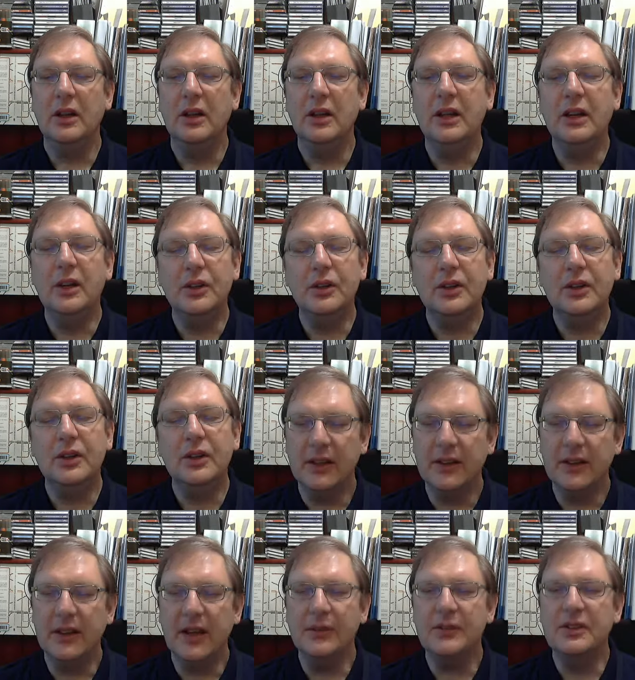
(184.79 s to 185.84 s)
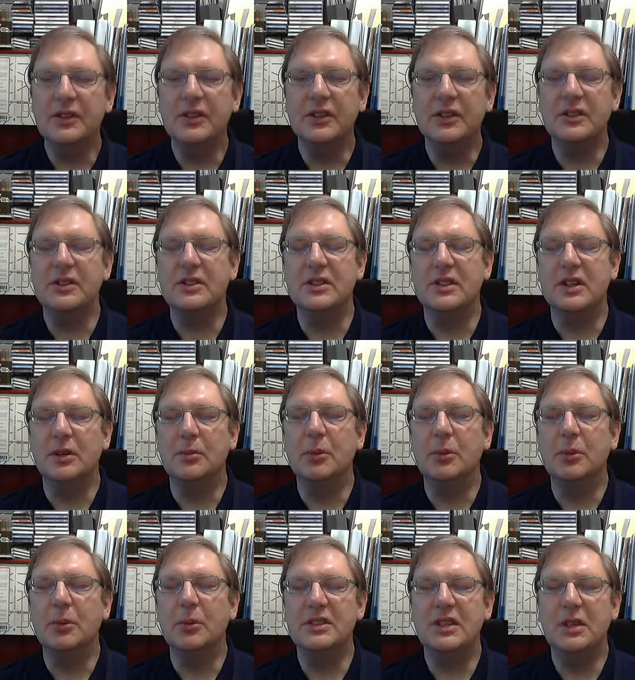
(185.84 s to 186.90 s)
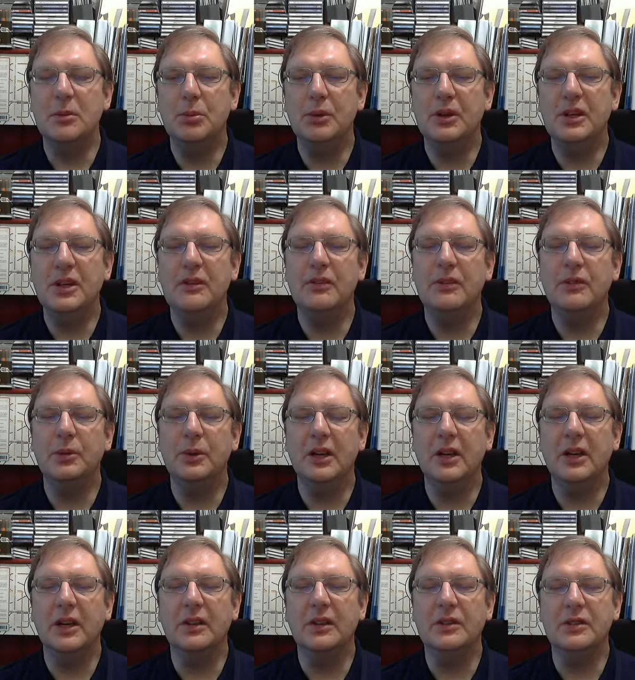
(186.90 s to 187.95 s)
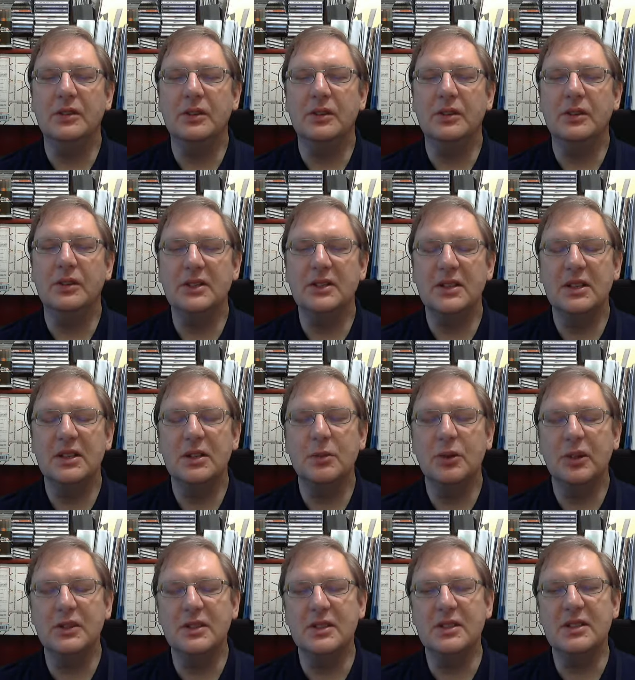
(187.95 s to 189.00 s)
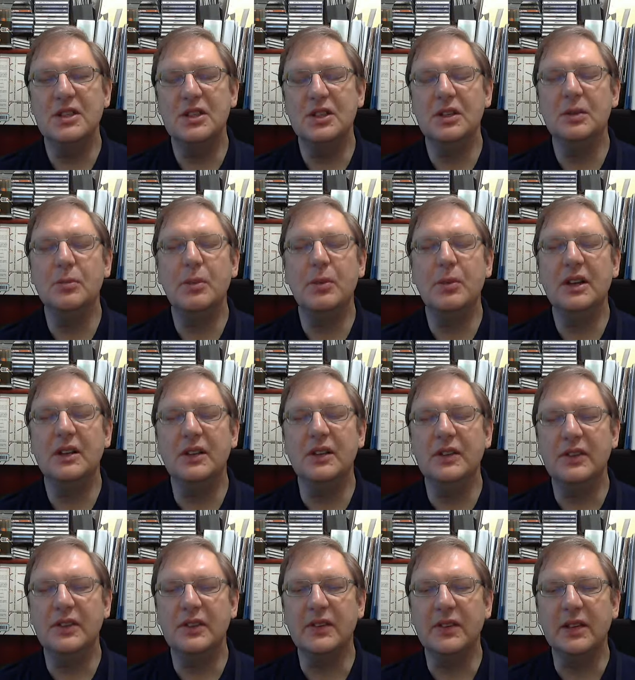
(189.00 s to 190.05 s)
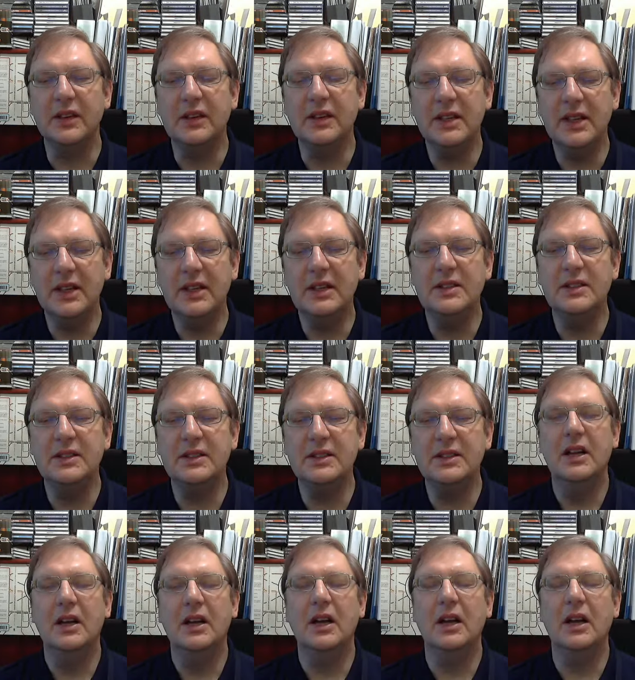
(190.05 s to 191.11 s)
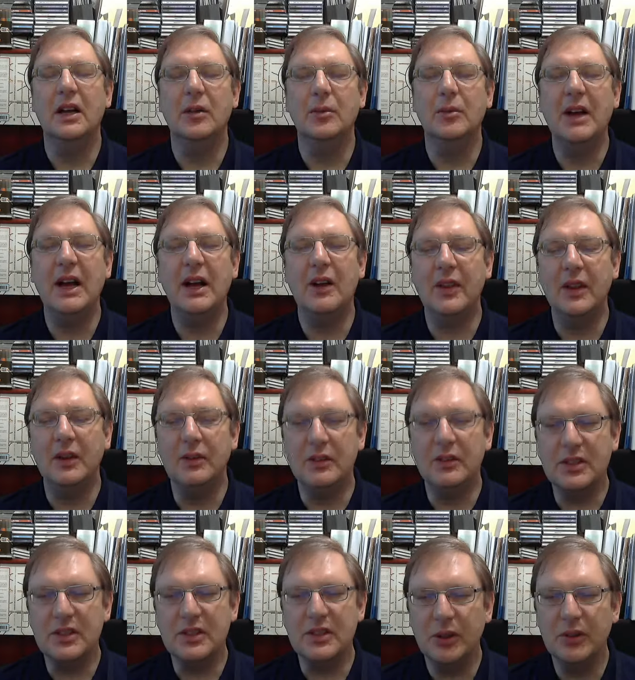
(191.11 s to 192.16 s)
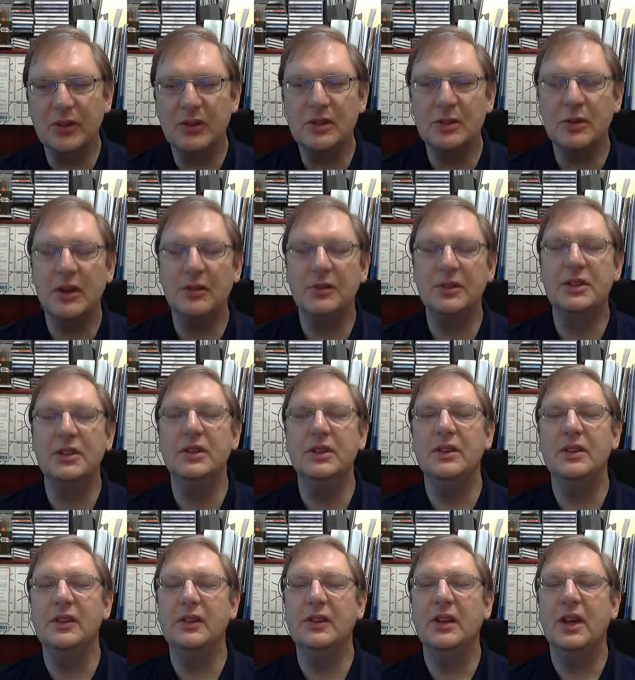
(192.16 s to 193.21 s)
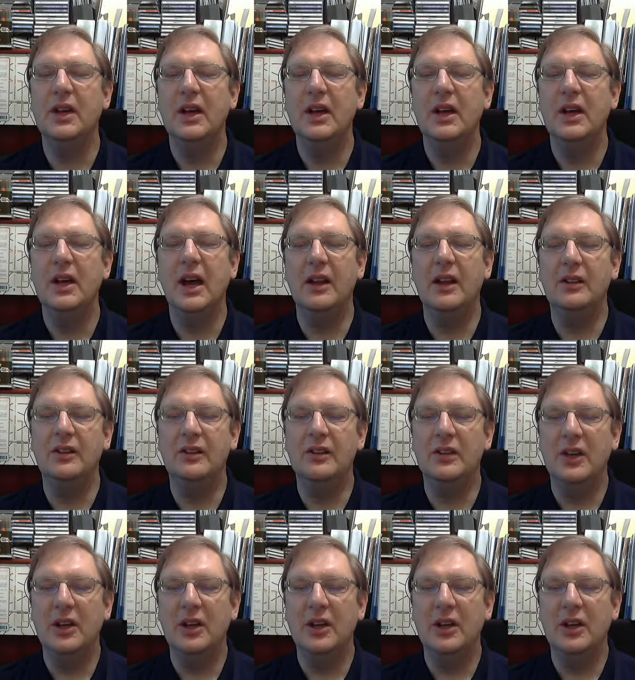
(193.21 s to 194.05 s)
In looking at the evidence policy brief, we're going to consider what decision makers need, how they respond to evidence, and